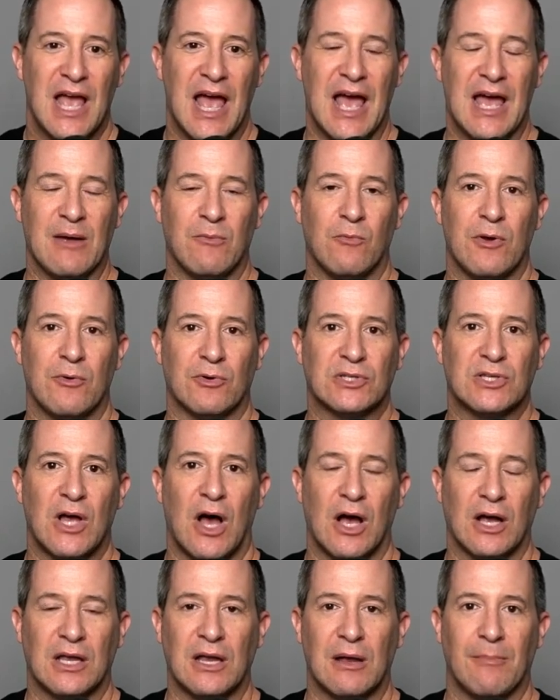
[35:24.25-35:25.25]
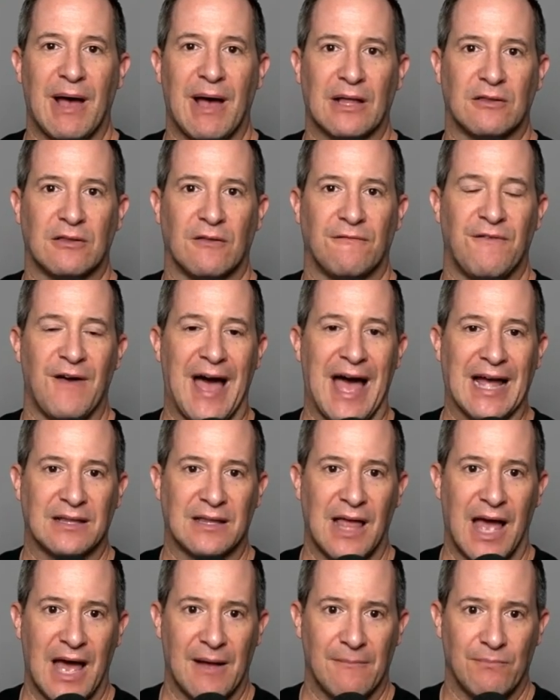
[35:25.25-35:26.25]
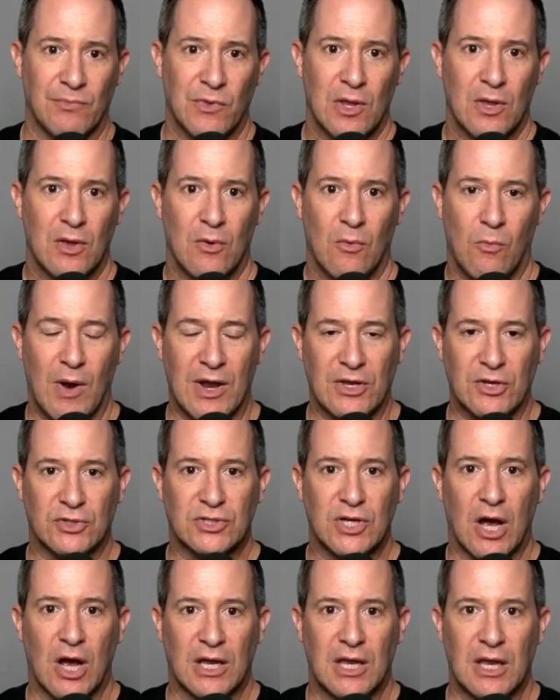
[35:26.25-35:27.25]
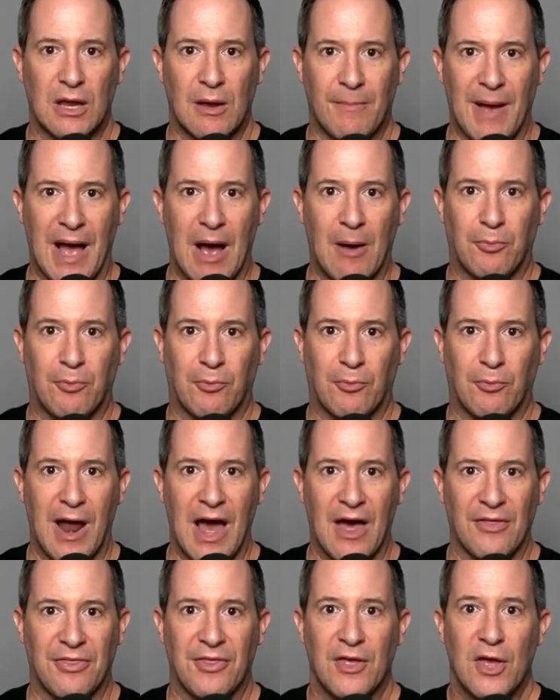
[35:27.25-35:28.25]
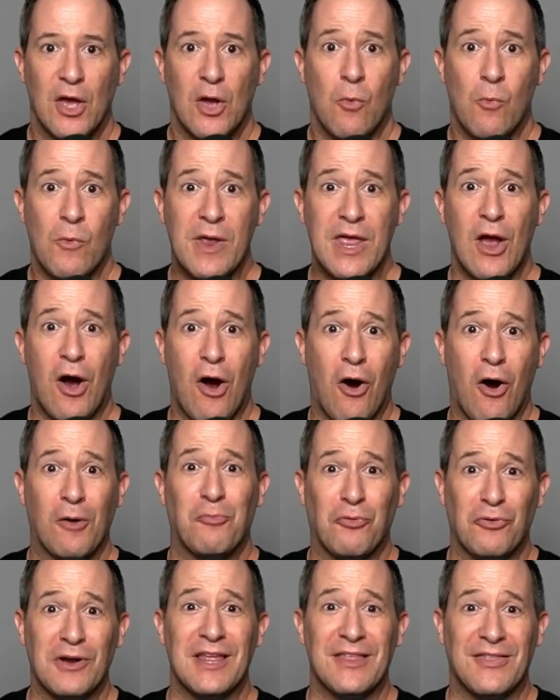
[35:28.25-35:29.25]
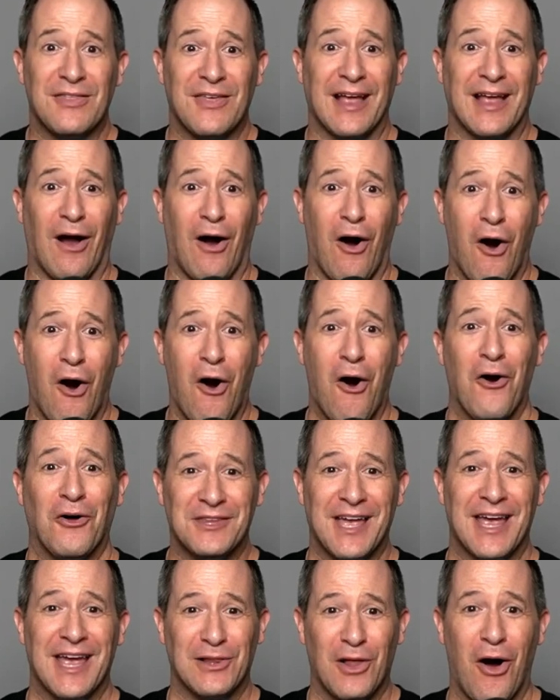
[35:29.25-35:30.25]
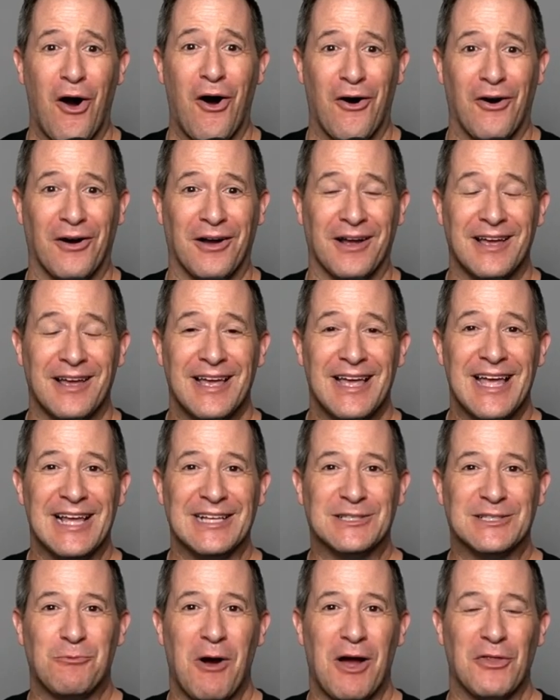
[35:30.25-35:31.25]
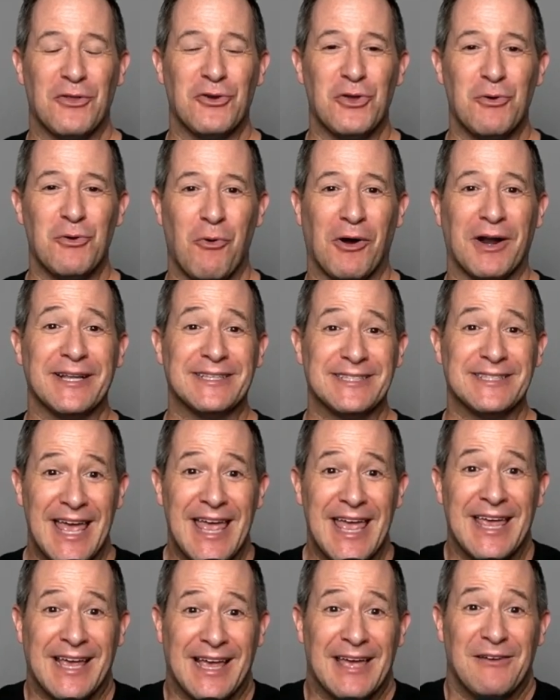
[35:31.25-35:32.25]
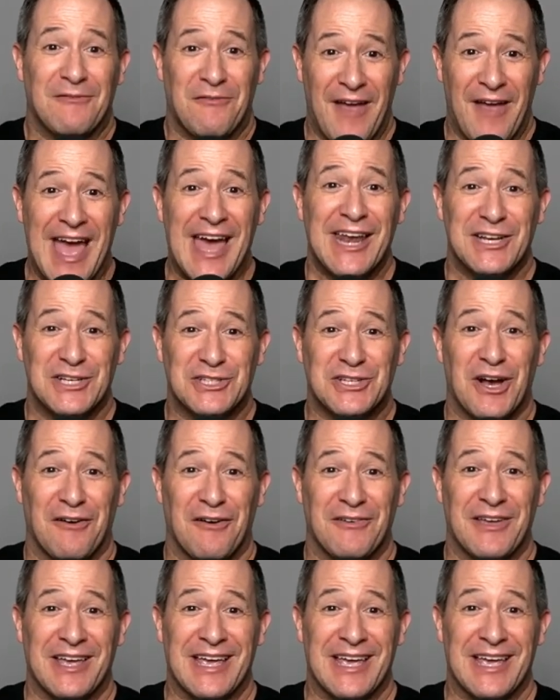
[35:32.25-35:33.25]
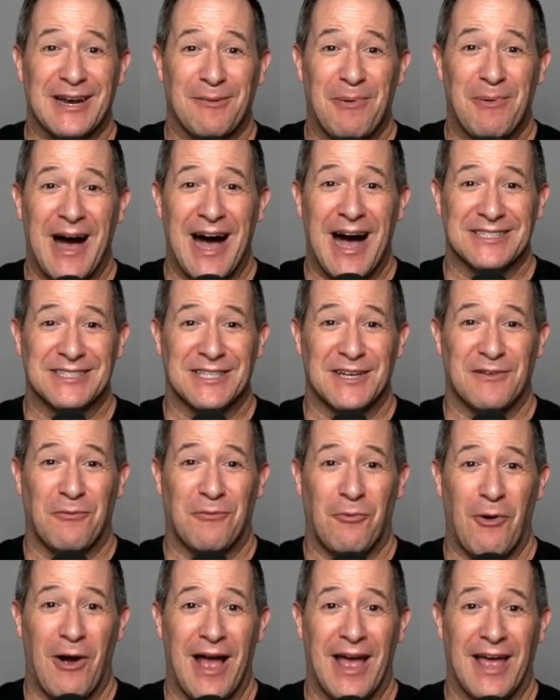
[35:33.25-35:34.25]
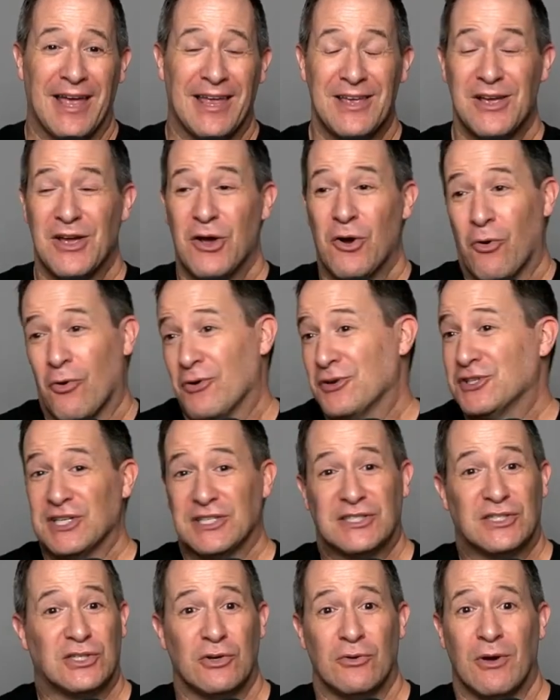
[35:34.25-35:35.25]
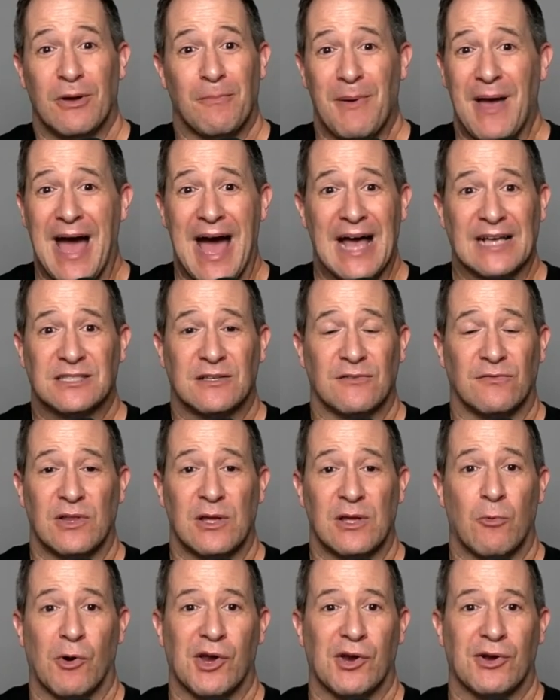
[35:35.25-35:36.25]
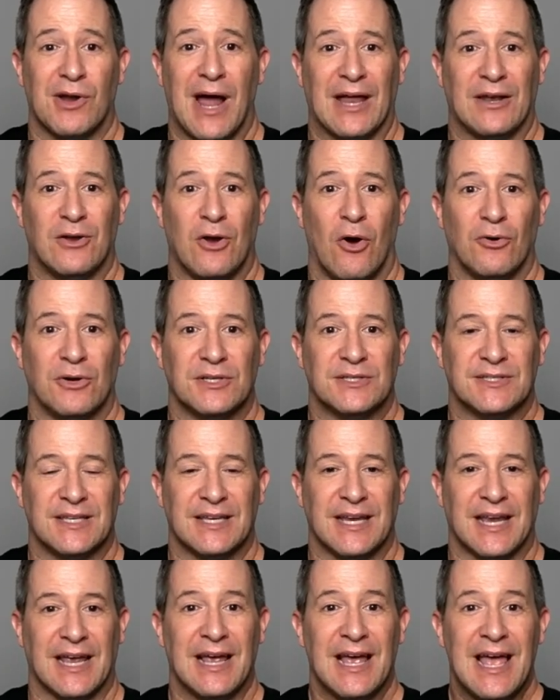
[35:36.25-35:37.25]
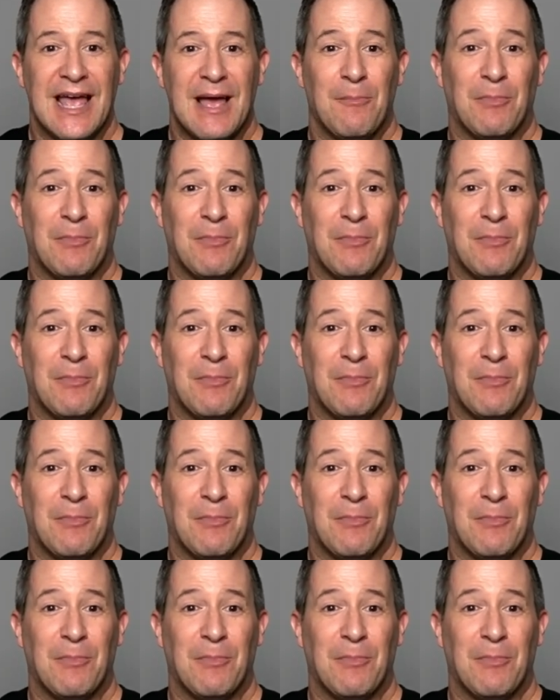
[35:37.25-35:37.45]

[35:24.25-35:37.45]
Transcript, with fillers: And we were talking about the fact that when you're talking about breath, we are breathing all day long. It's whether you want to take advantage of it in a positive way or just do it passively where you're not noticing.